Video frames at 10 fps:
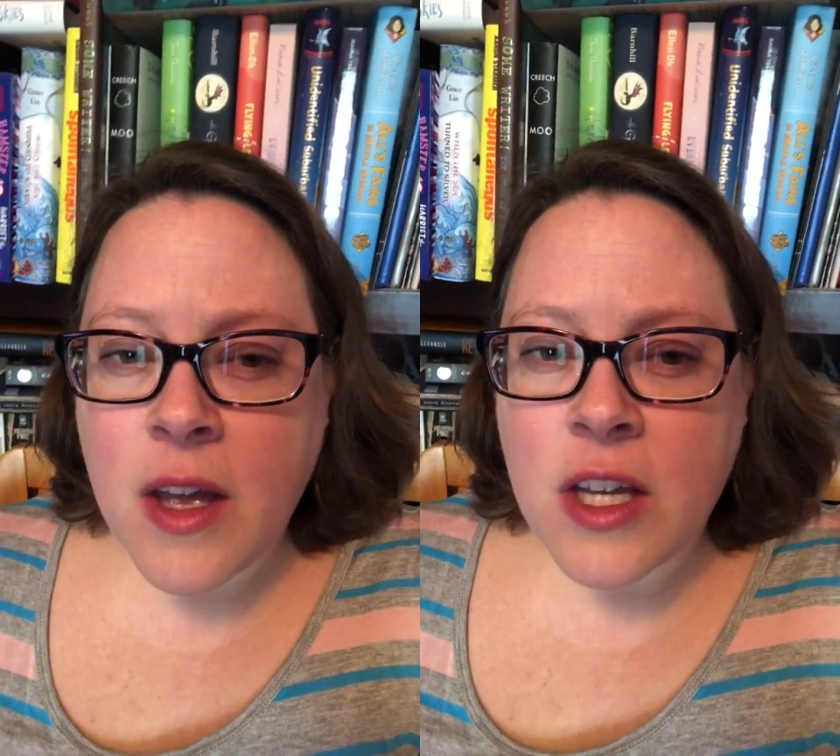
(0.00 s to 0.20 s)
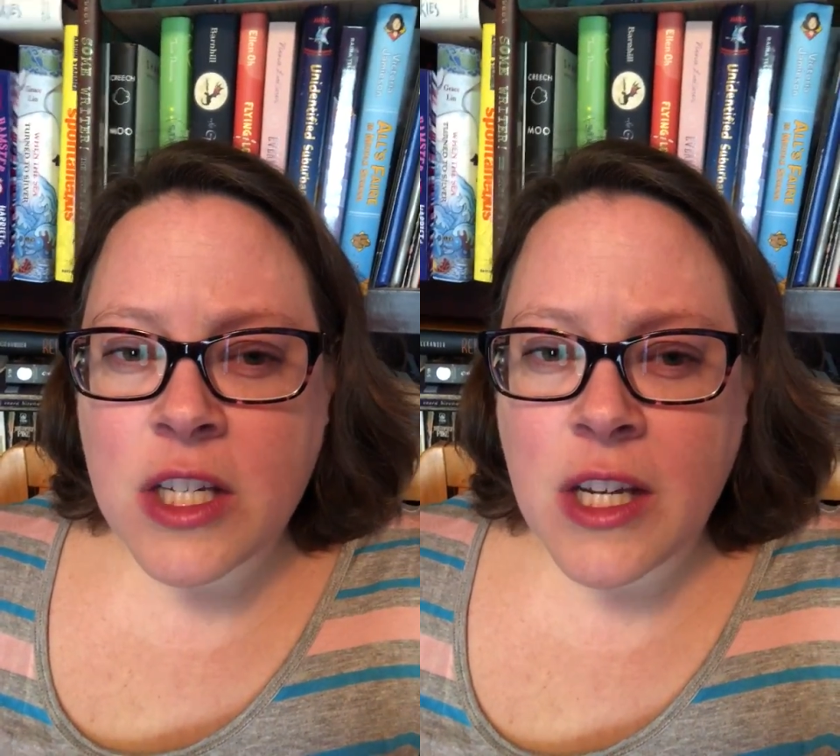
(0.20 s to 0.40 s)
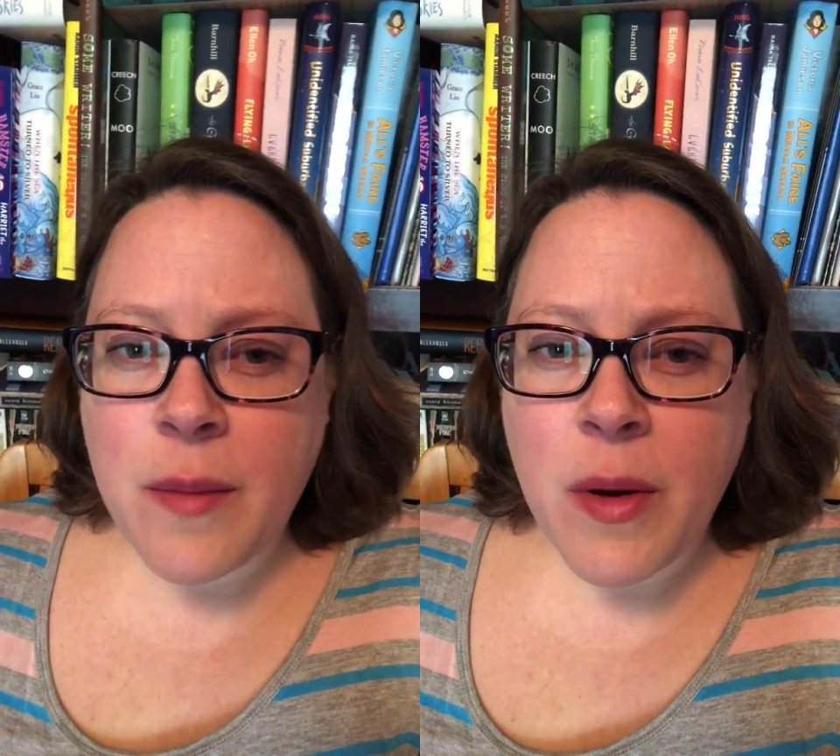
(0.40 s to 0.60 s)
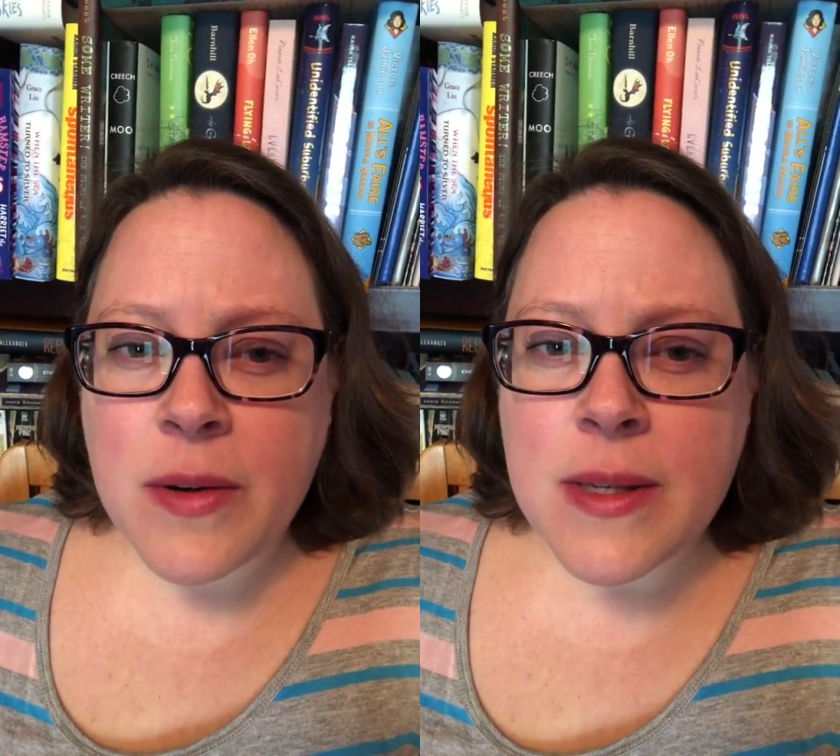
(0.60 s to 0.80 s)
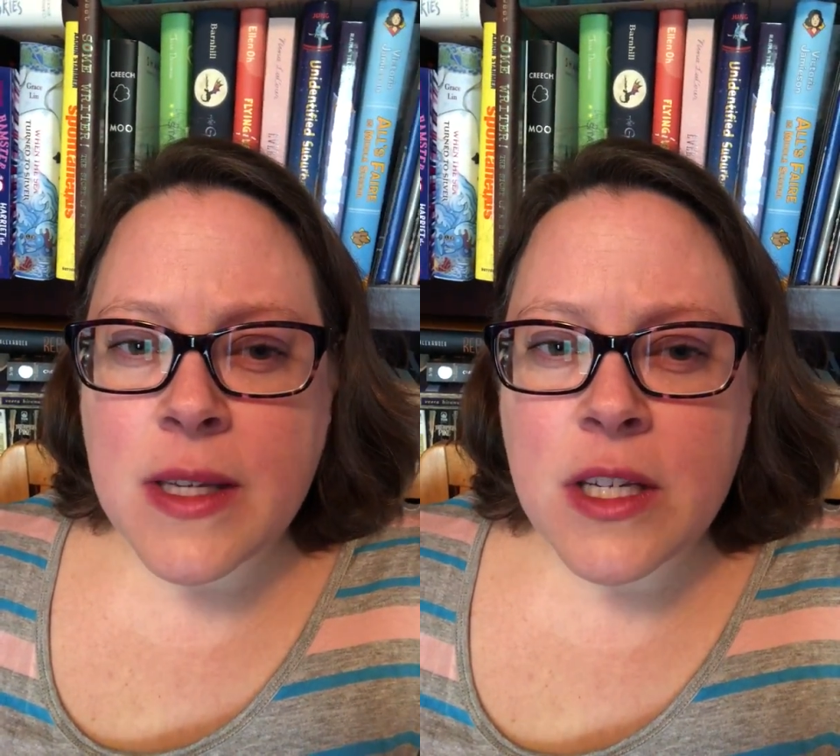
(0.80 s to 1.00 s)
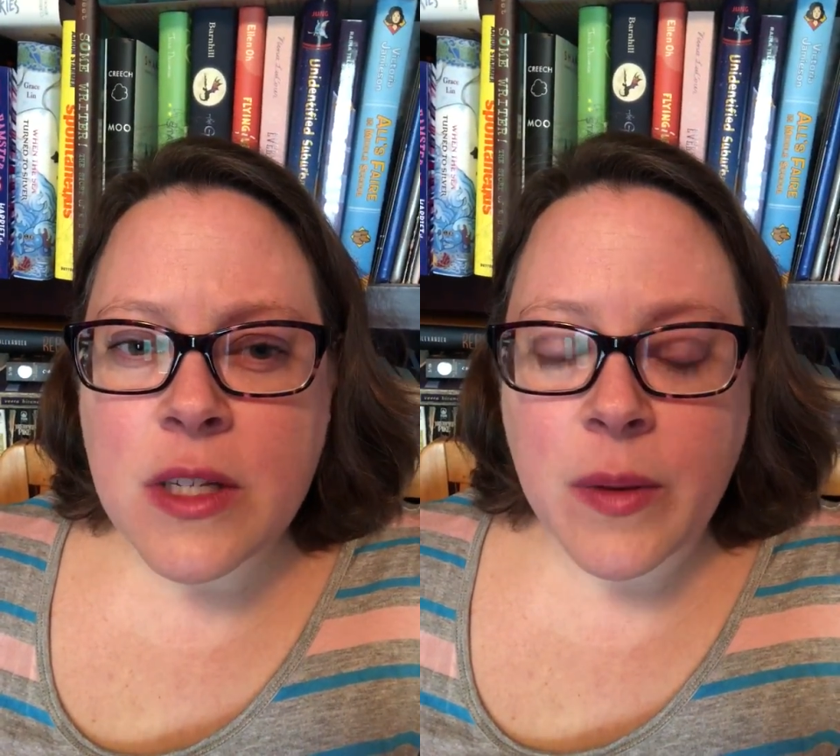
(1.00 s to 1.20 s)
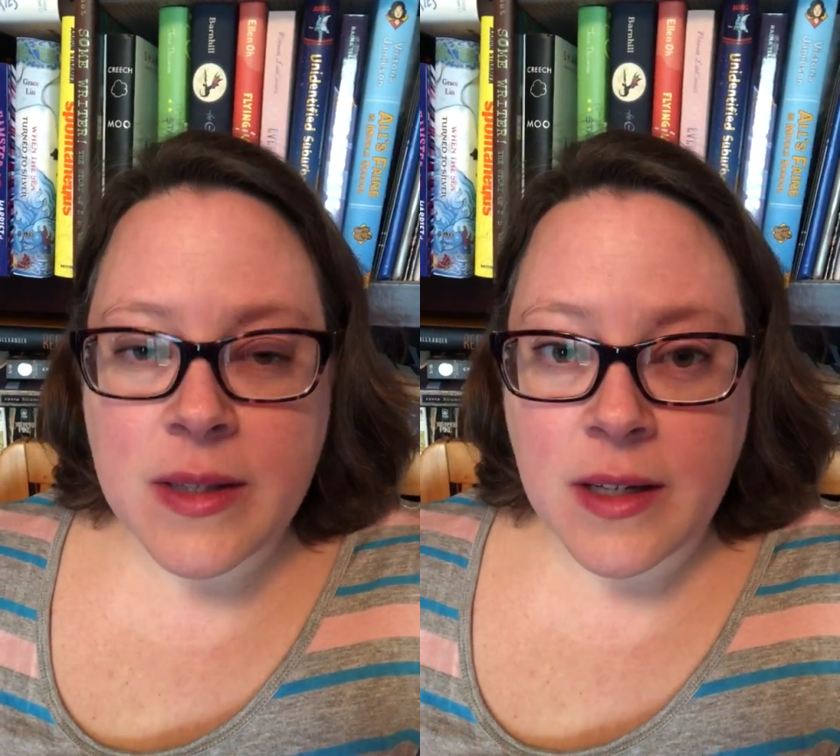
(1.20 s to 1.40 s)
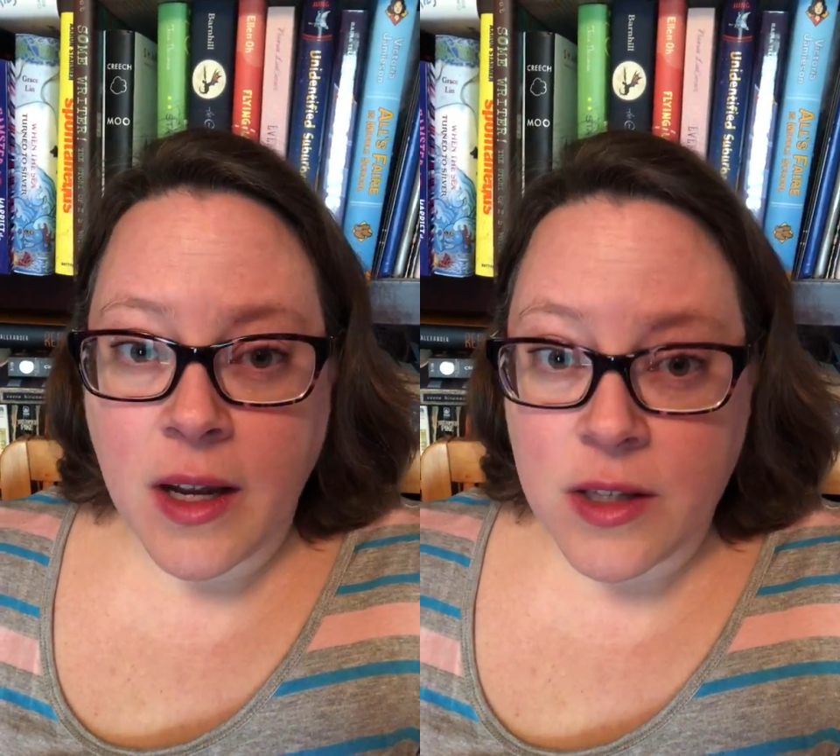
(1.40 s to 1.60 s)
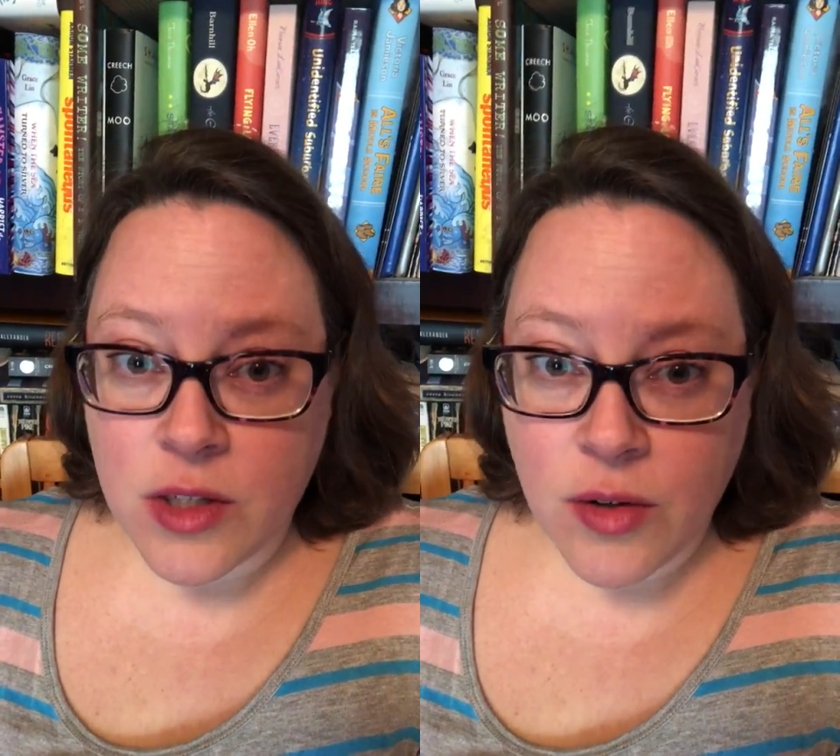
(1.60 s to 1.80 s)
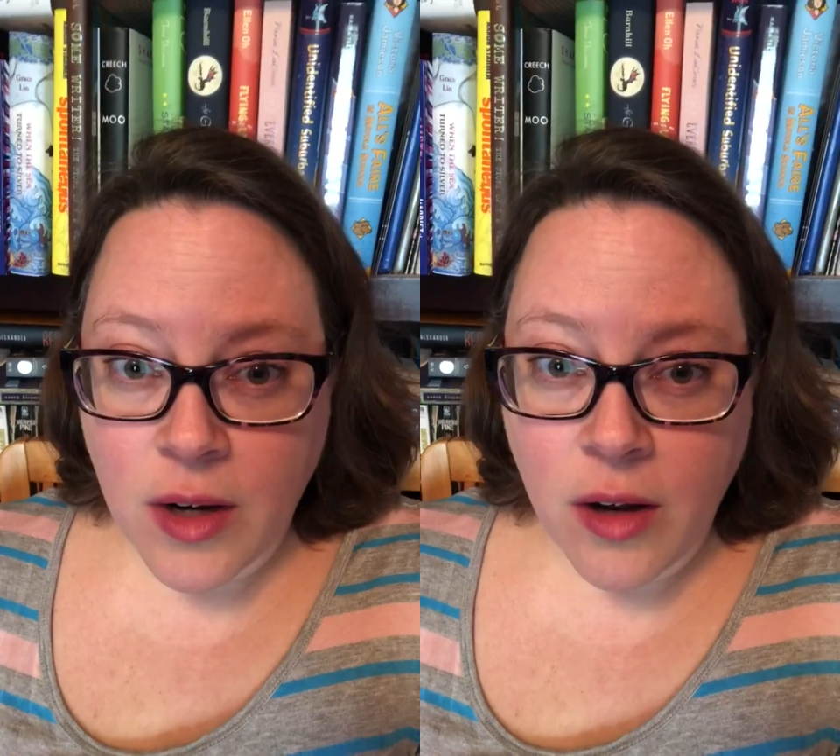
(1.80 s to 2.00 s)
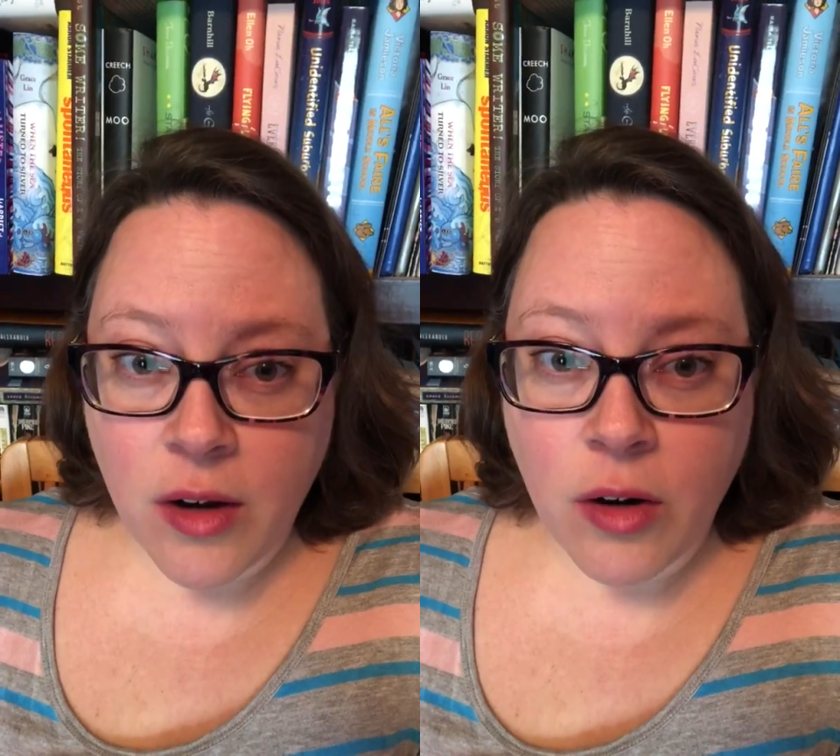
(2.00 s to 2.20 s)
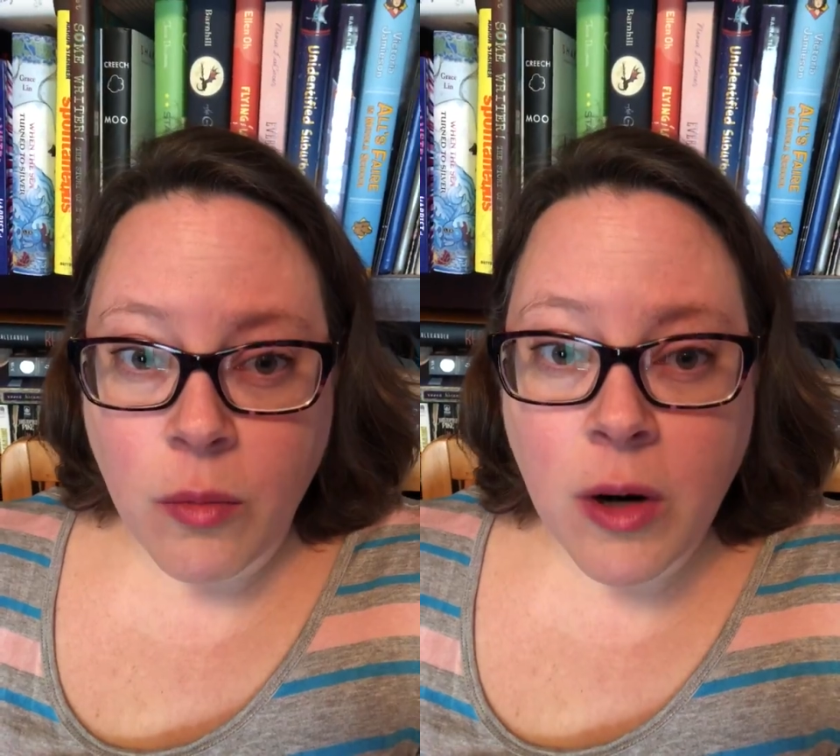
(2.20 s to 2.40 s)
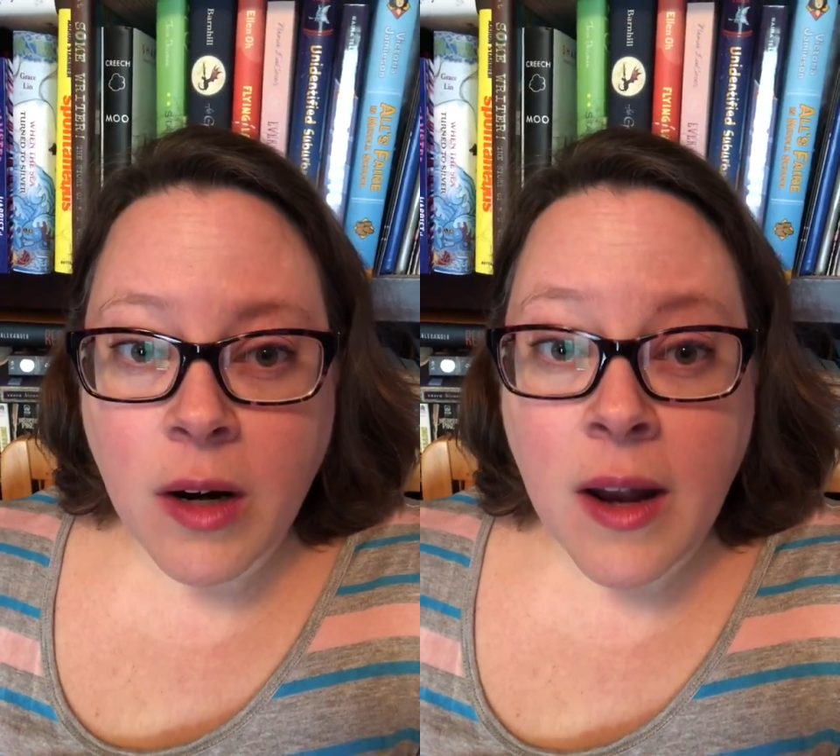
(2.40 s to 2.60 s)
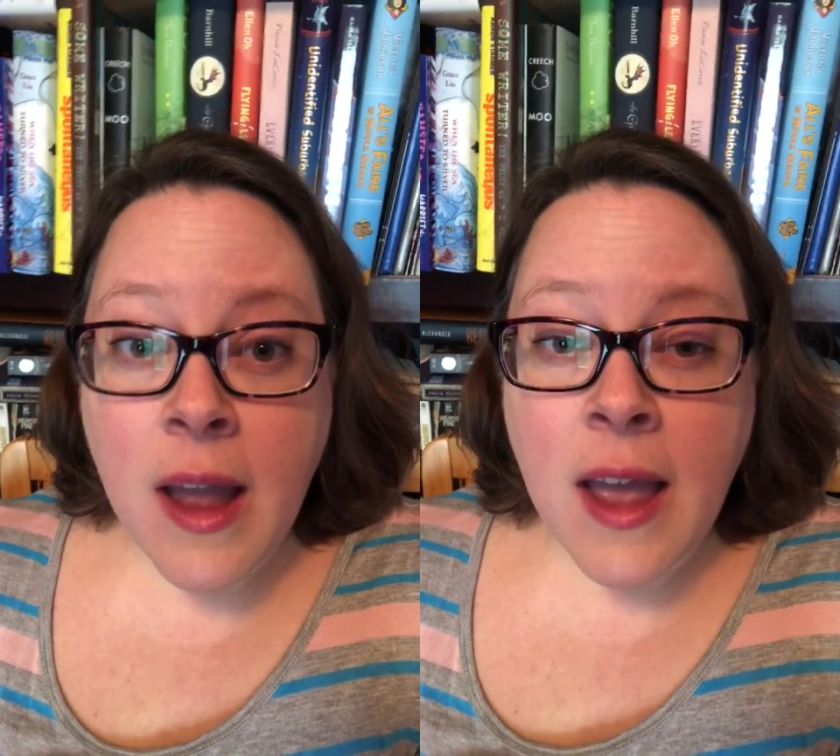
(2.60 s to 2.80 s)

She mostly just wants to concentrate on her work,